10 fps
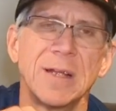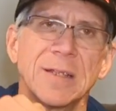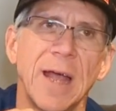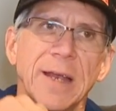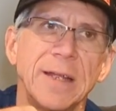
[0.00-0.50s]

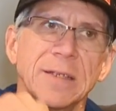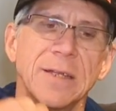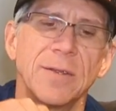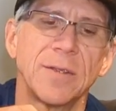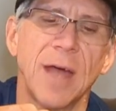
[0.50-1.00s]
tightness
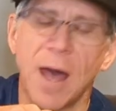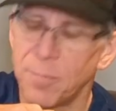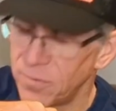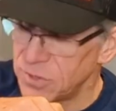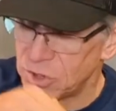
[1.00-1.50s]
near the
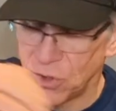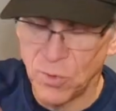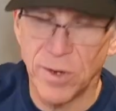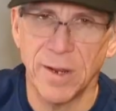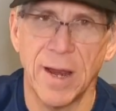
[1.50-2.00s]
top of the
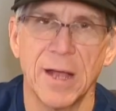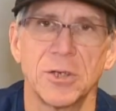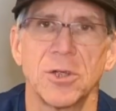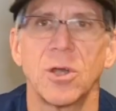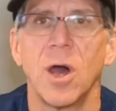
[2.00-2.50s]
shoe, and it
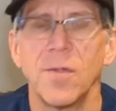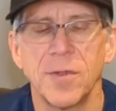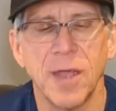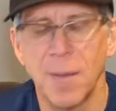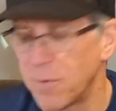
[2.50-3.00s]
actually cut the
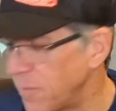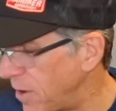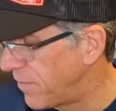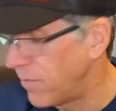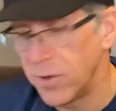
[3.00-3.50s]
top of
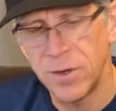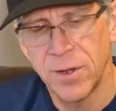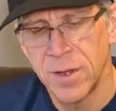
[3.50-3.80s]
my foot.